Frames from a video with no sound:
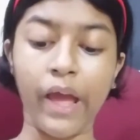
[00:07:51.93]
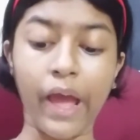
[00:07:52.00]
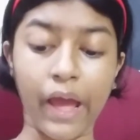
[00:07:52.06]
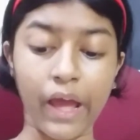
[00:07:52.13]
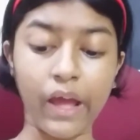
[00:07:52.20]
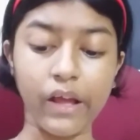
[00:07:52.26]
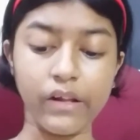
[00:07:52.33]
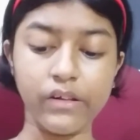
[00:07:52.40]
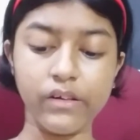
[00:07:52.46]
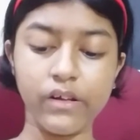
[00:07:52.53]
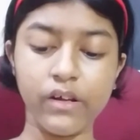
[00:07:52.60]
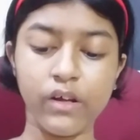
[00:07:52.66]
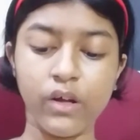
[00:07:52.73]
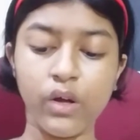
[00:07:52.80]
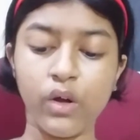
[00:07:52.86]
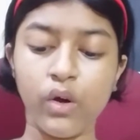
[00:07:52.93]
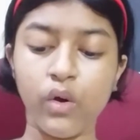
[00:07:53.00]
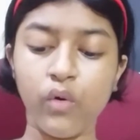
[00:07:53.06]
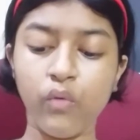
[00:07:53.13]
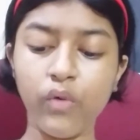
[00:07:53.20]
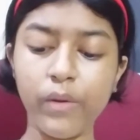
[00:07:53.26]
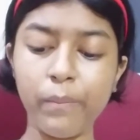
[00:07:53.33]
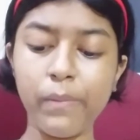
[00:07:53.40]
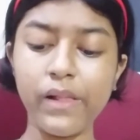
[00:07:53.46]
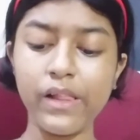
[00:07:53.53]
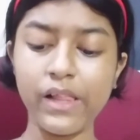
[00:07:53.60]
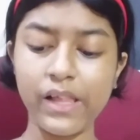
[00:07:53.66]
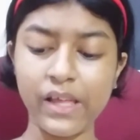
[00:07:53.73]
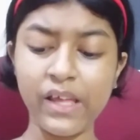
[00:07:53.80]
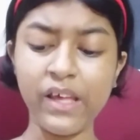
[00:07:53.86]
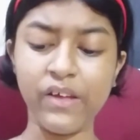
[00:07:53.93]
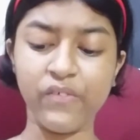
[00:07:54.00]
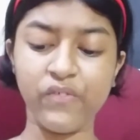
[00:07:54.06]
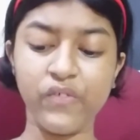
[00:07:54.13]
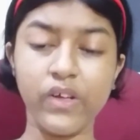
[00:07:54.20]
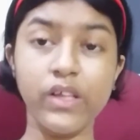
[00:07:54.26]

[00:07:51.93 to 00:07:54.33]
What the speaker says: and we believe